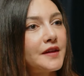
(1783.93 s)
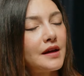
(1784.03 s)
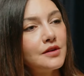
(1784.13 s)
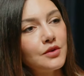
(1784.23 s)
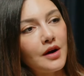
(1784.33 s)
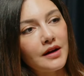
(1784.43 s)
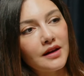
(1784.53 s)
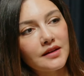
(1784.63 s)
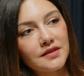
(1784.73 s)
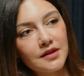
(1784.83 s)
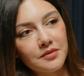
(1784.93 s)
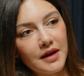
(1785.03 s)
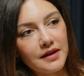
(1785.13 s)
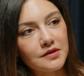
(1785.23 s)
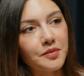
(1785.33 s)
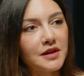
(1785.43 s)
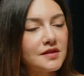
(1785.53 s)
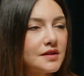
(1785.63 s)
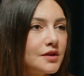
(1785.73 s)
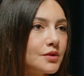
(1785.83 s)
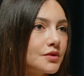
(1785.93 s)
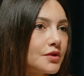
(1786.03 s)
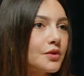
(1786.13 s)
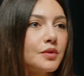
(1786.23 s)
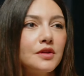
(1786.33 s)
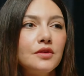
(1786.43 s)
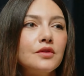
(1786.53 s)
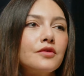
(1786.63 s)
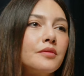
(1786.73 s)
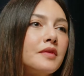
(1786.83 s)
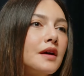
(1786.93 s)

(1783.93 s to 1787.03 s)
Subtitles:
can you highlight some aspects that you took with you from